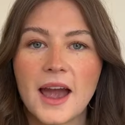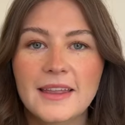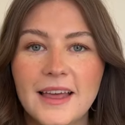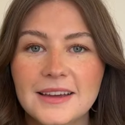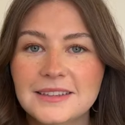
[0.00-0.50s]

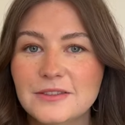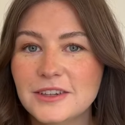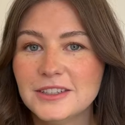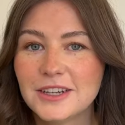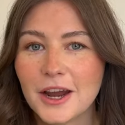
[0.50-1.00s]
And that is the
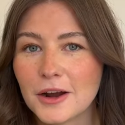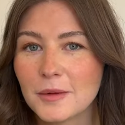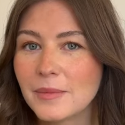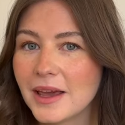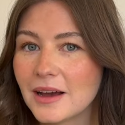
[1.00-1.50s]
finished hair
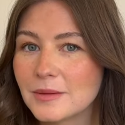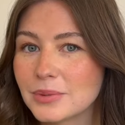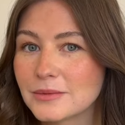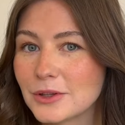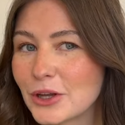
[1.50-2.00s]
and
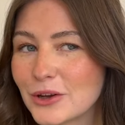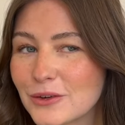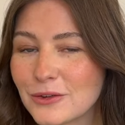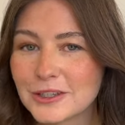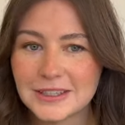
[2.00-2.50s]
makeup look
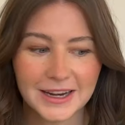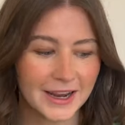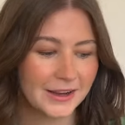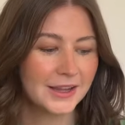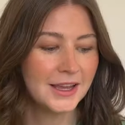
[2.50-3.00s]
for
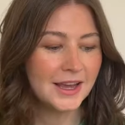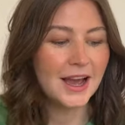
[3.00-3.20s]
today.